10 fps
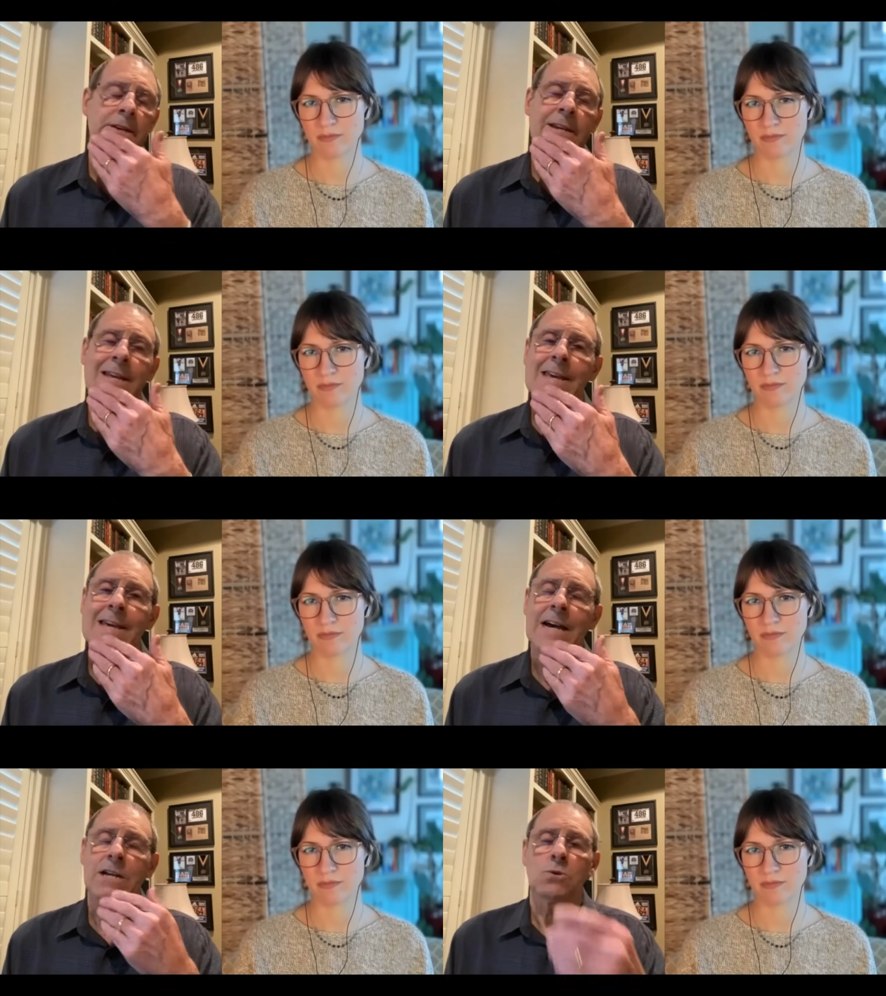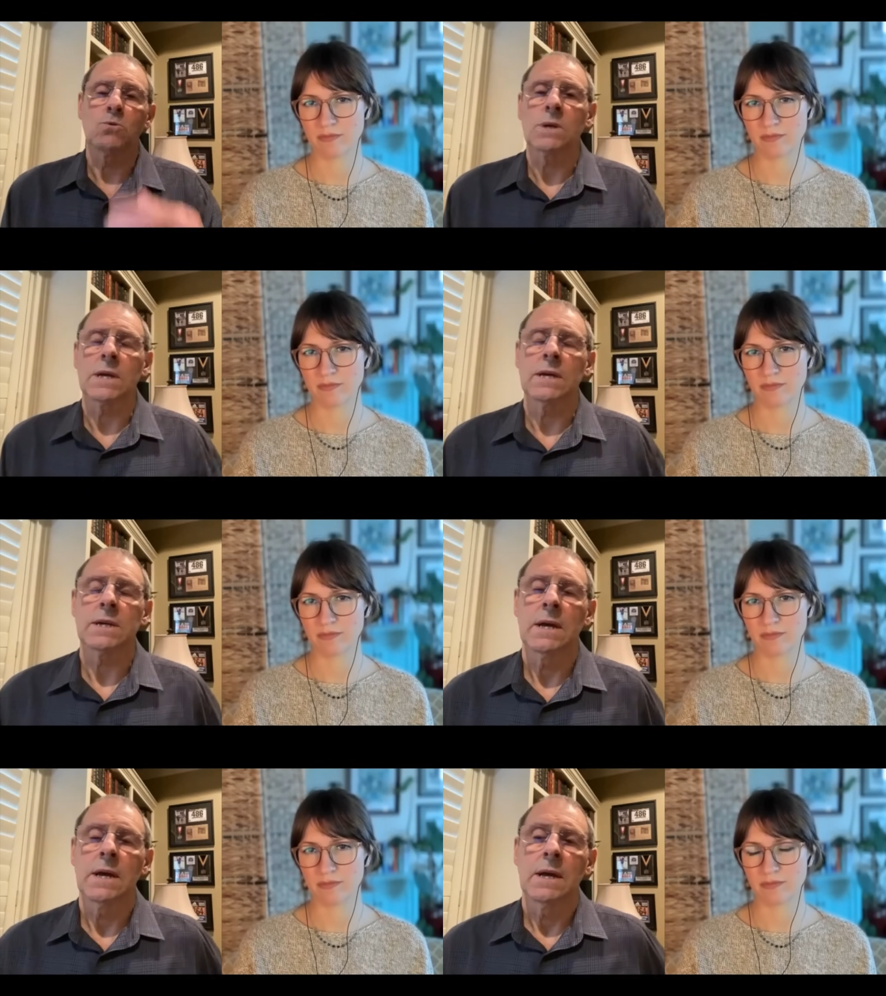Speaker 1: DEI
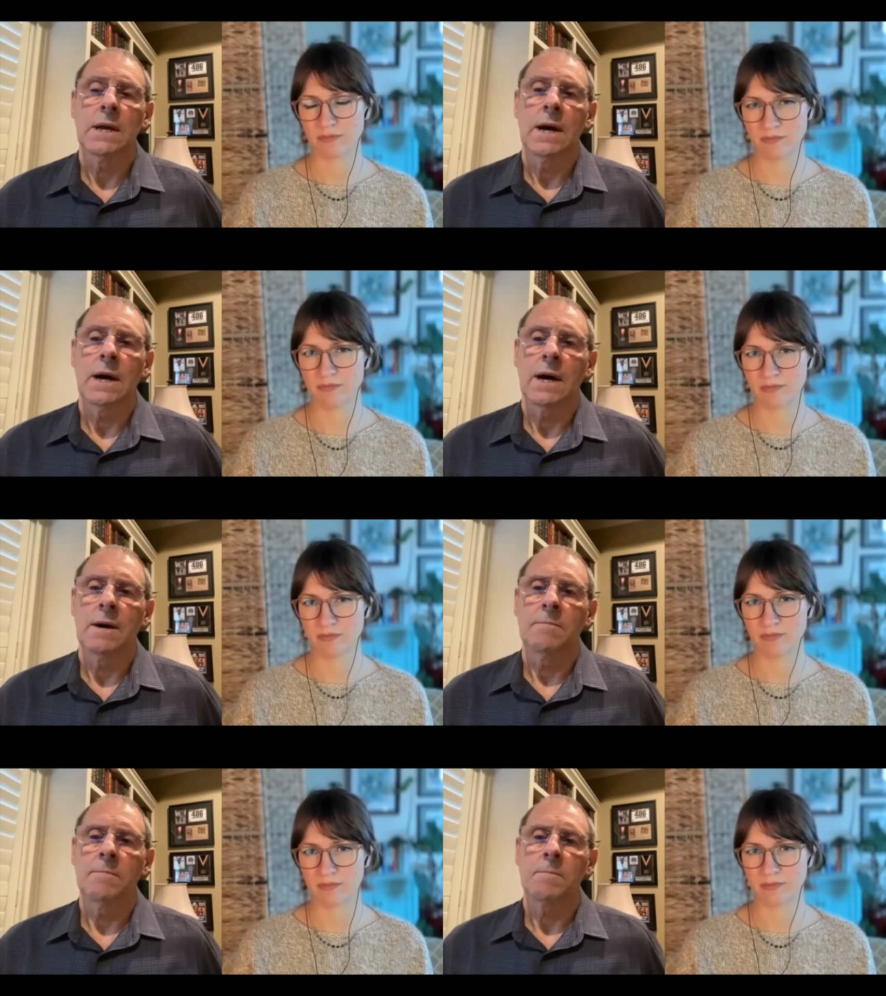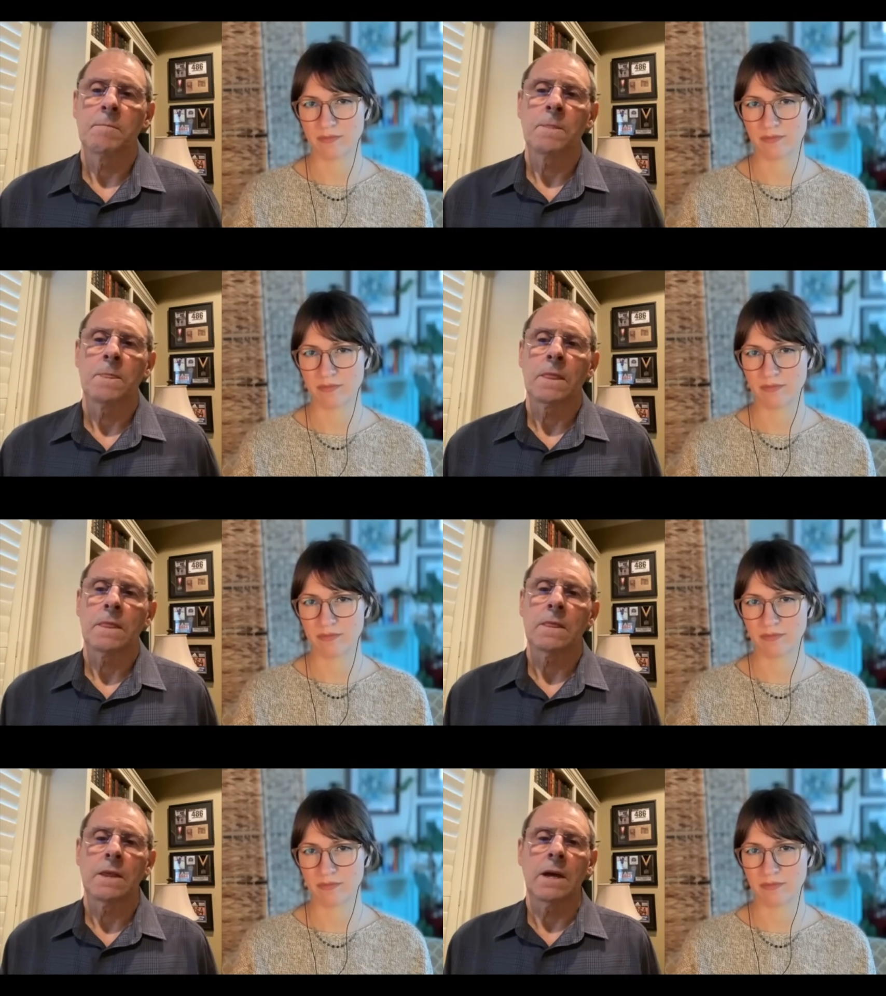toolkit, mm-hmm. um,
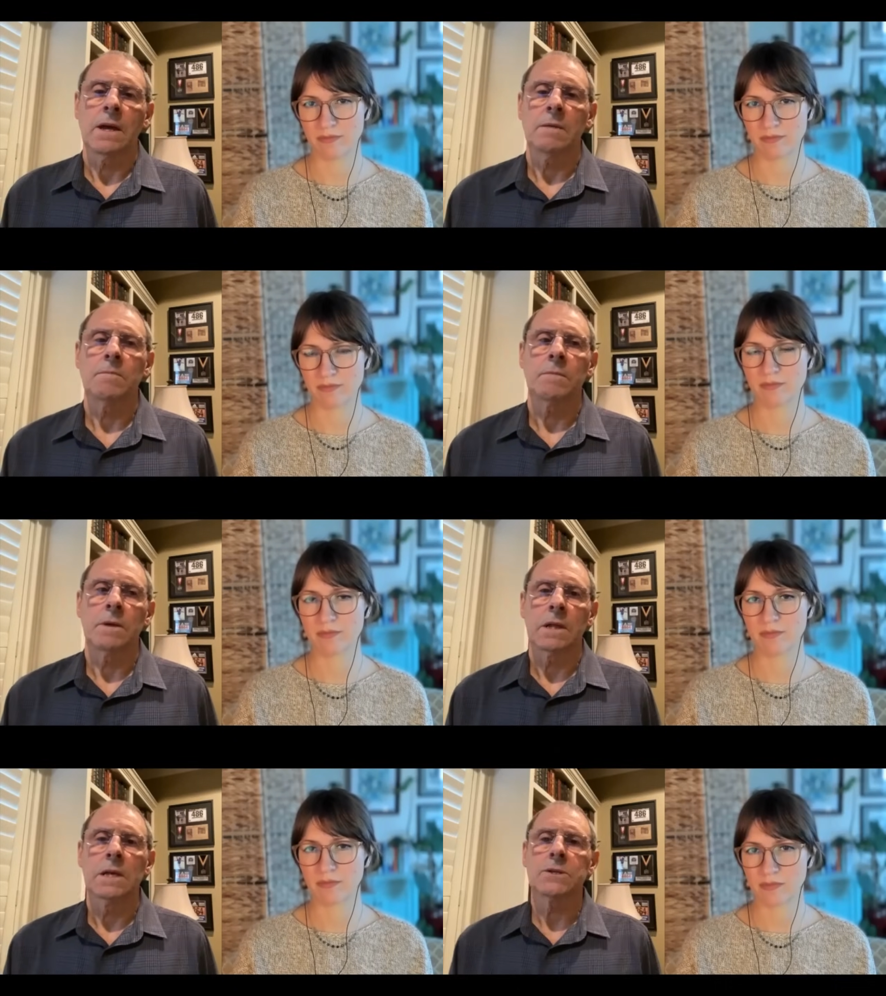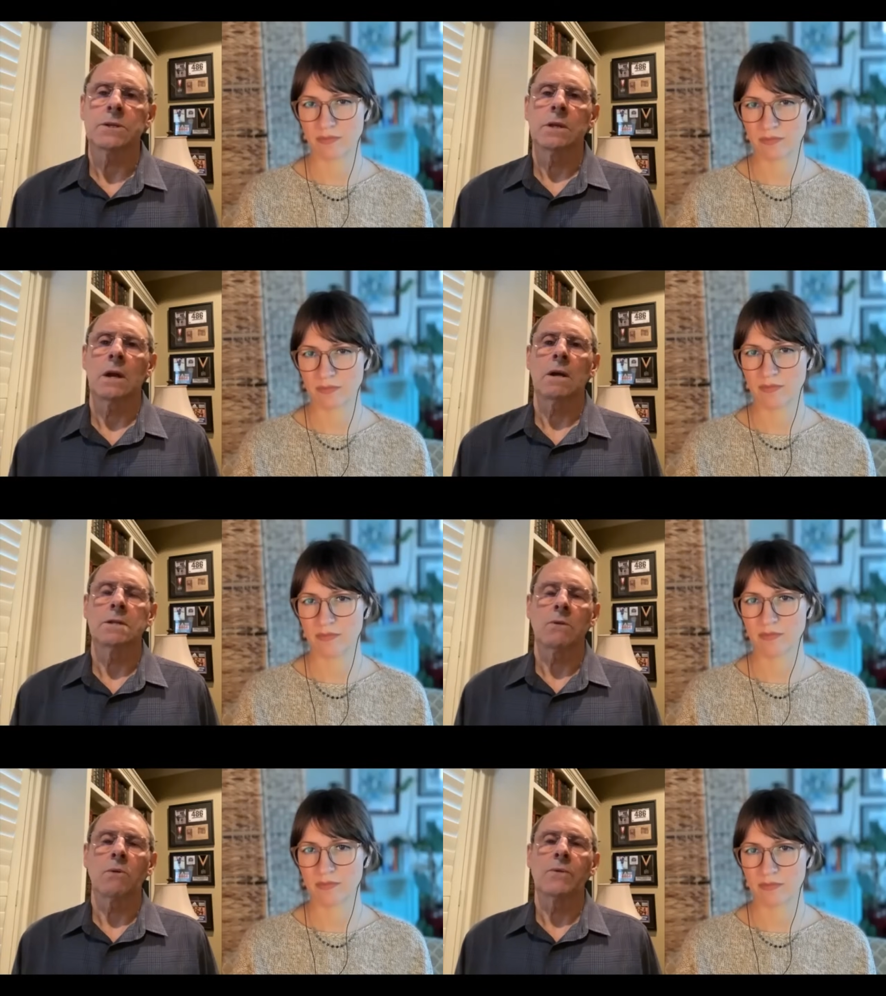they they list in there
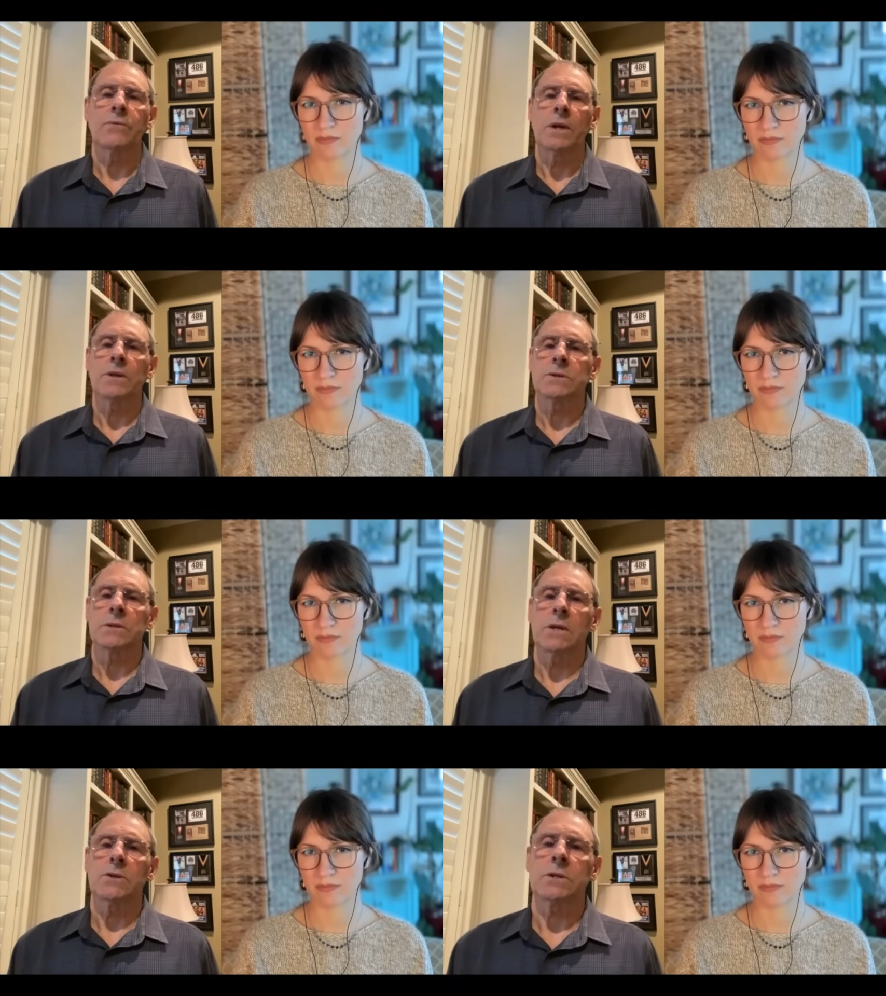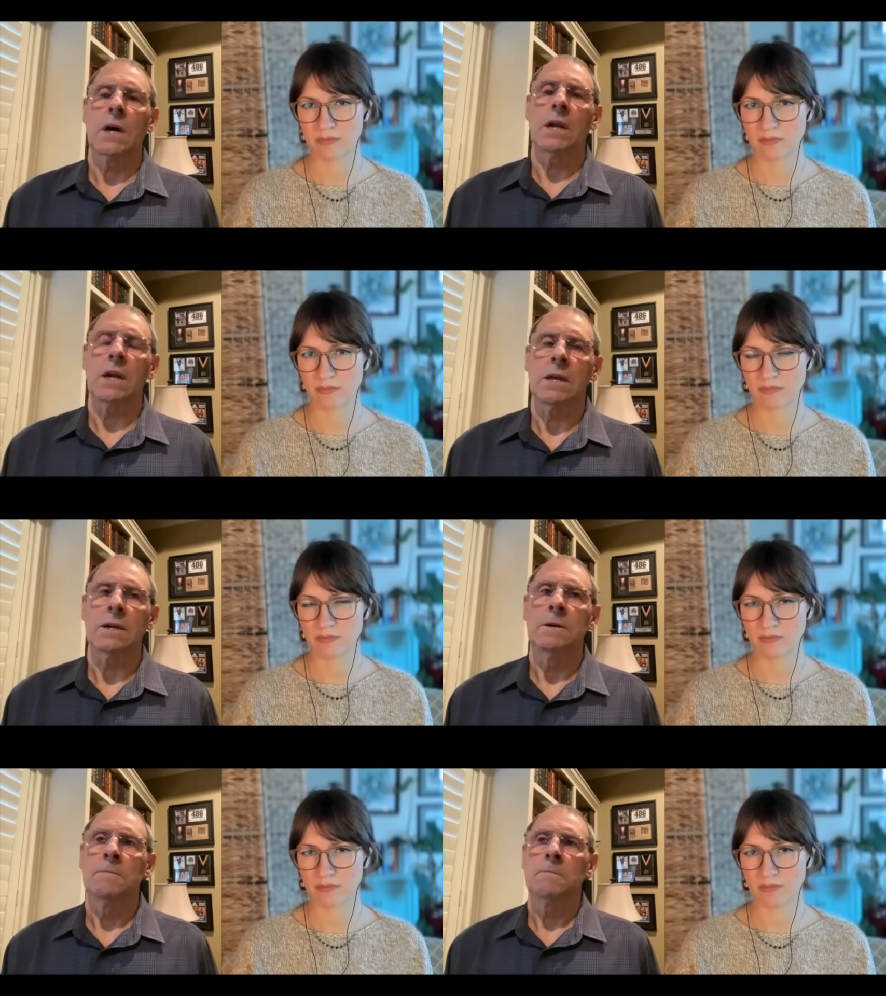as a reference a study
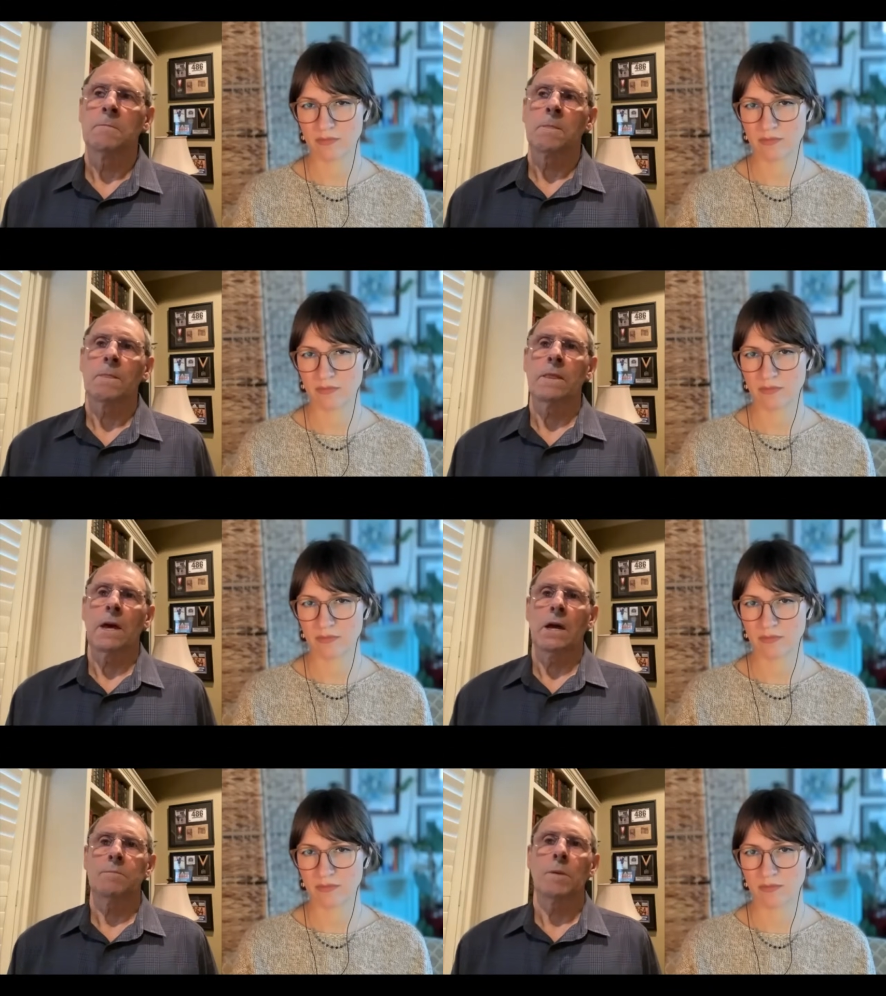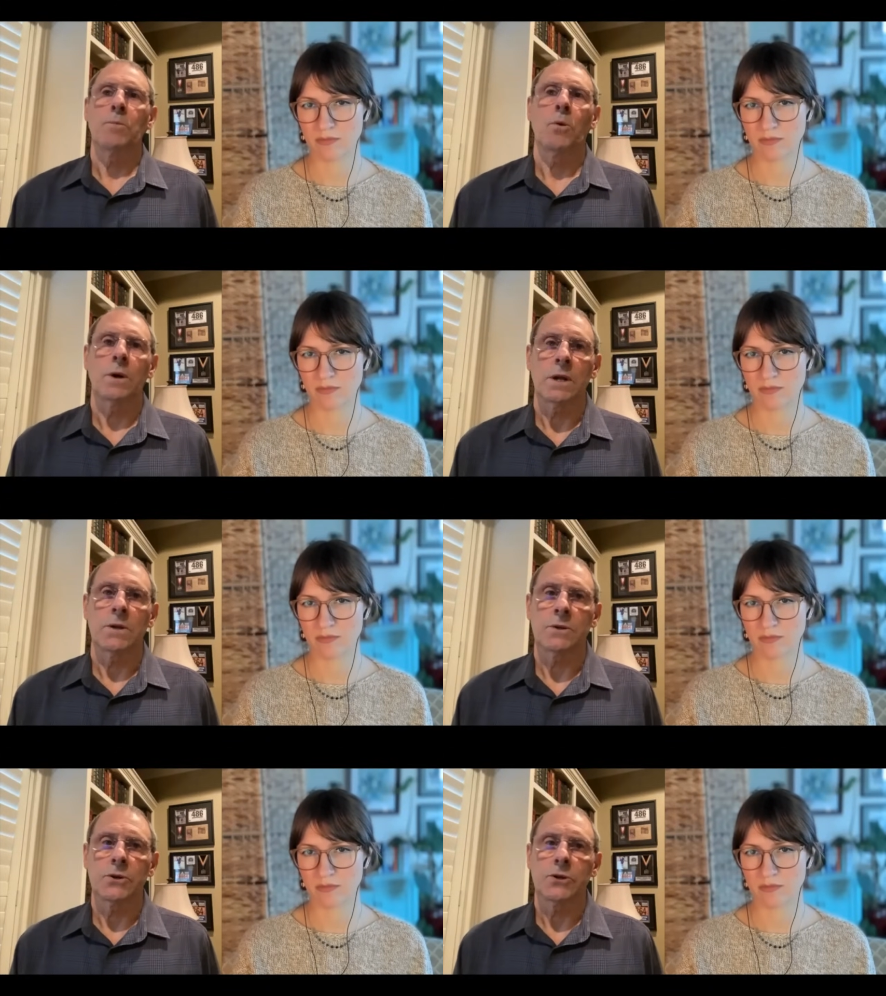that
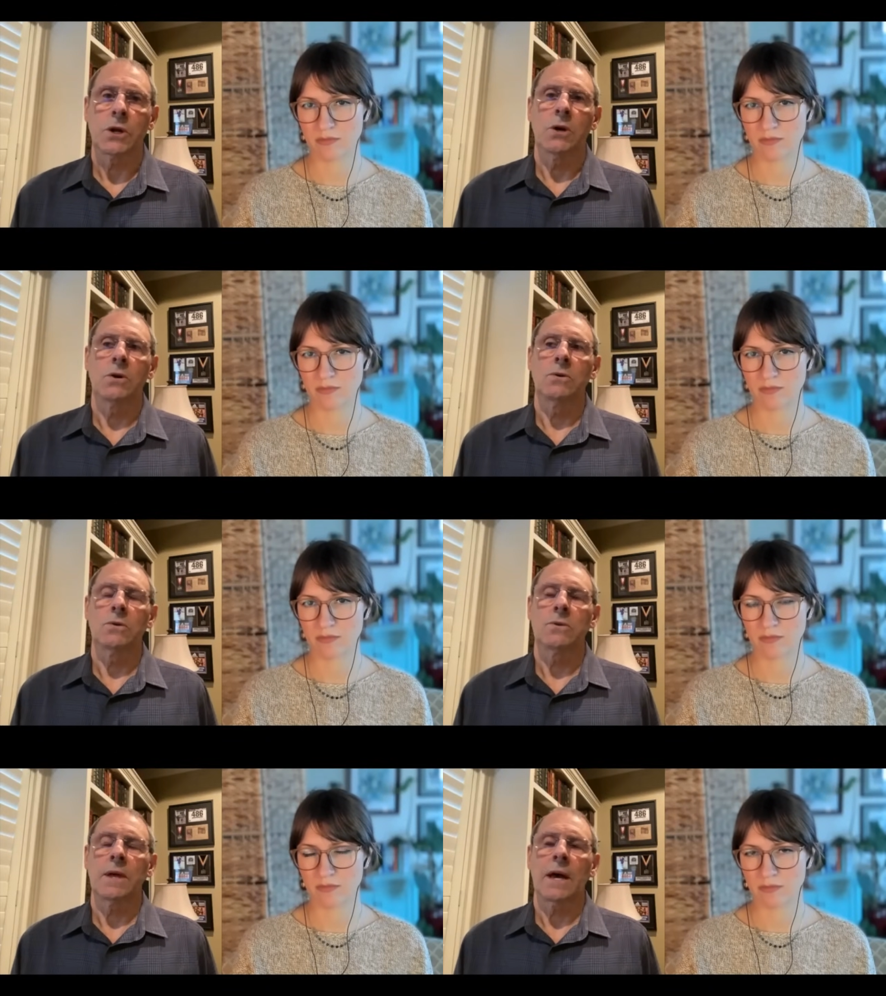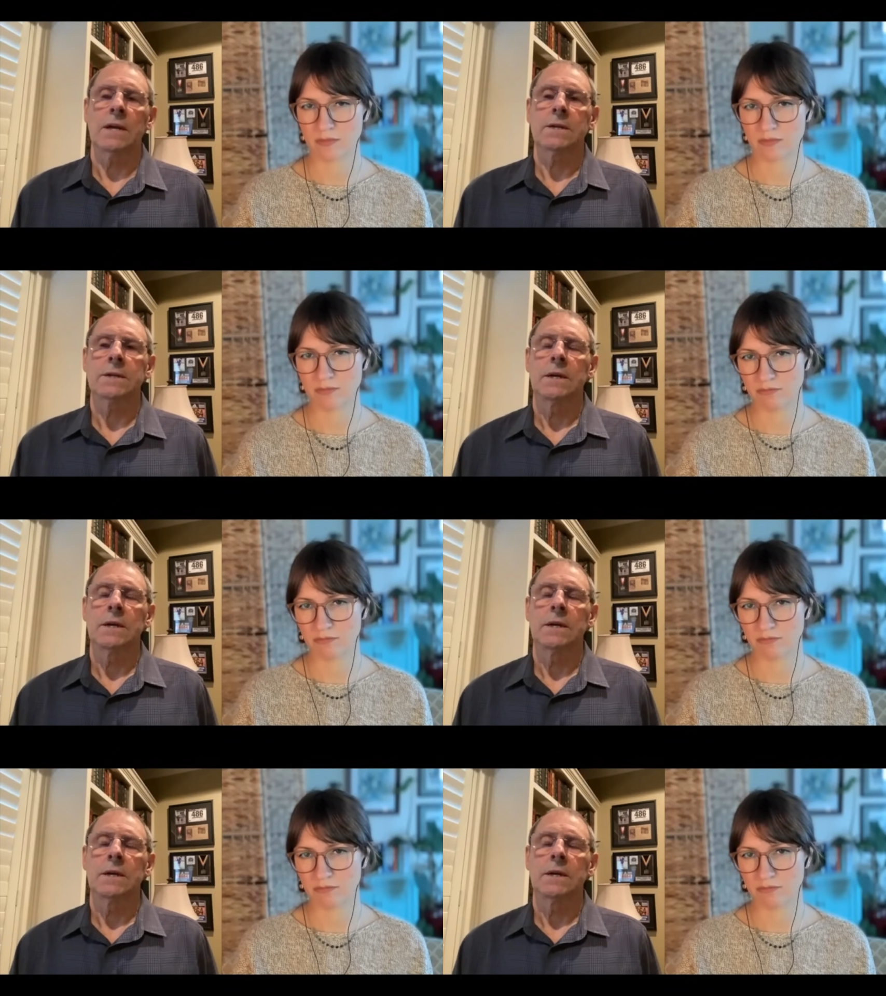purported to show that